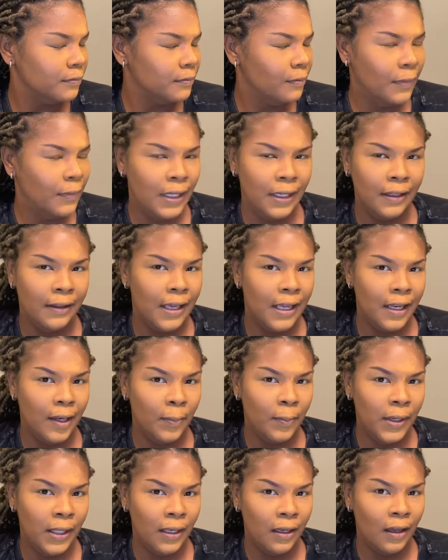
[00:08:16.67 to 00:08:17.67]
being that
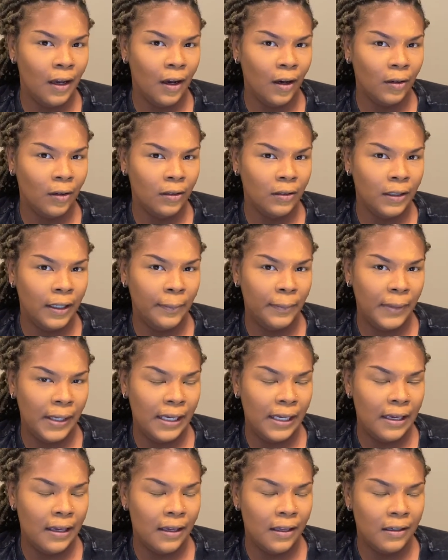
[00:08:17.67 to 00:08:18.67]
dependent on a
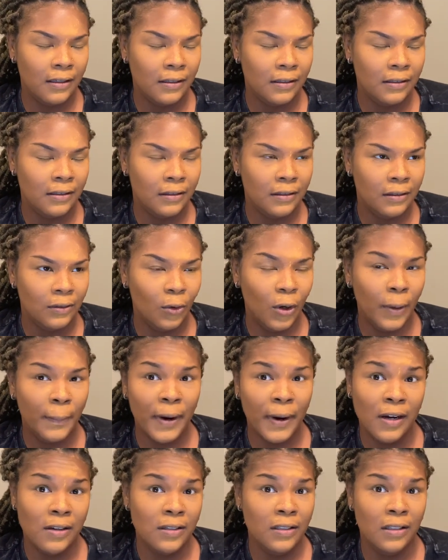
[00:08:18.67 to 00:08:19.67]
man or
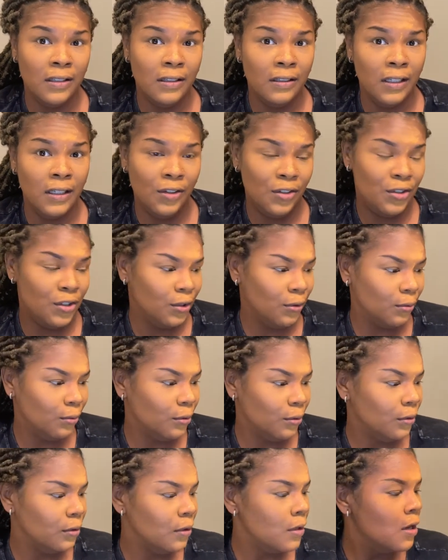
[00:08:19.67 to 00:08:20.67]
person in
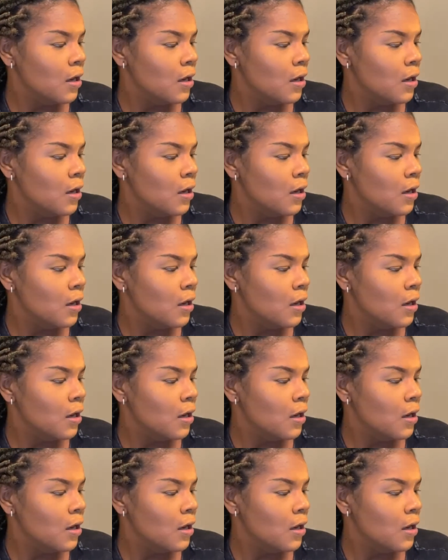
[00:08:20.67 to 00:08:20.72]
general.